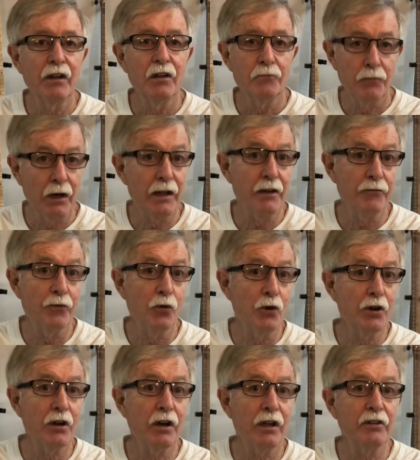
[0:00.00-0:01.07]
play it for
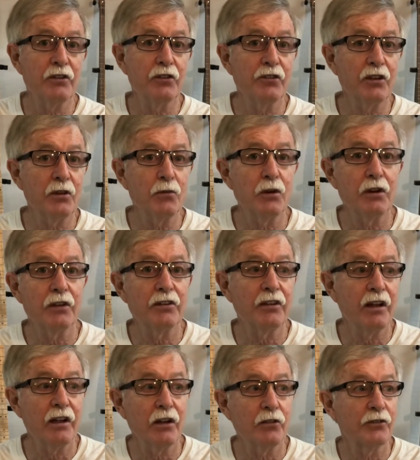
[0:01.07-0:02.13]
you, let you see what it
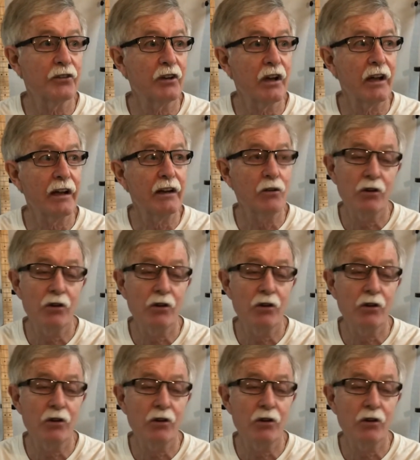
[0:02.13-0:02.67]
sounds like,